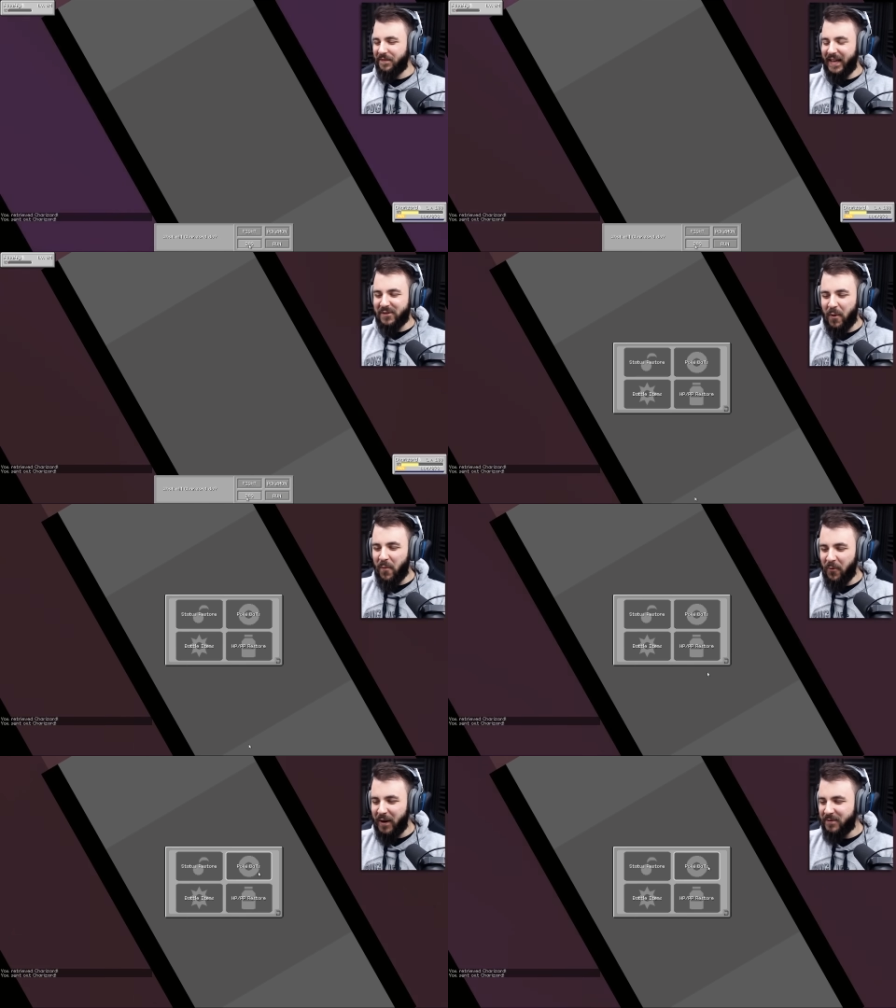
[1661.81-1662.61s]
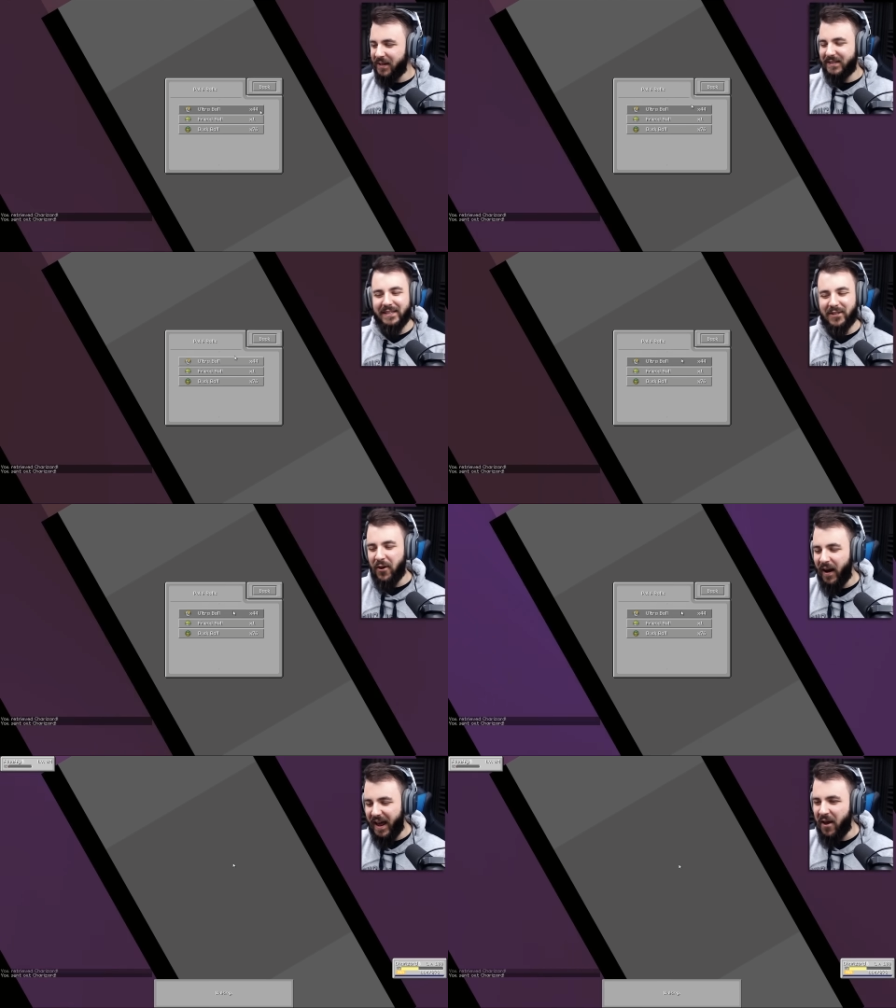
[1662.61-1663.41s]
That's what Marie turns into,
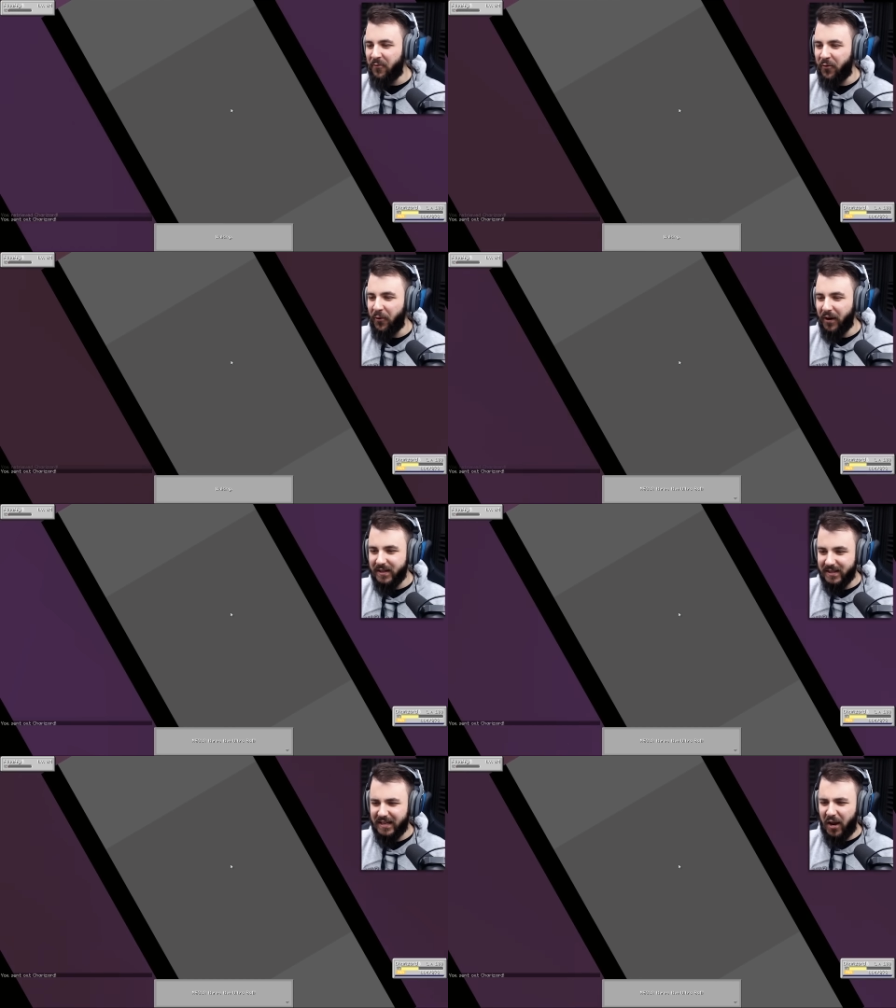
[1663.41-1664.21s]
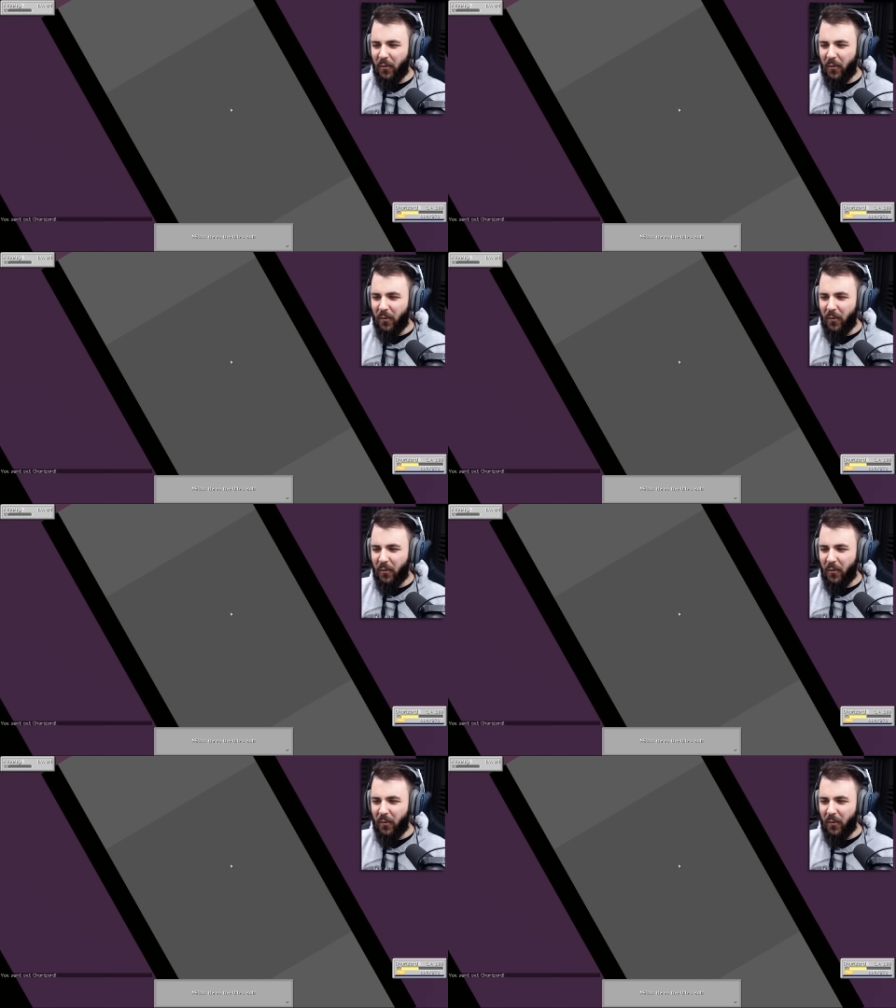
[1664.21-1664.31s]
not Ampharos.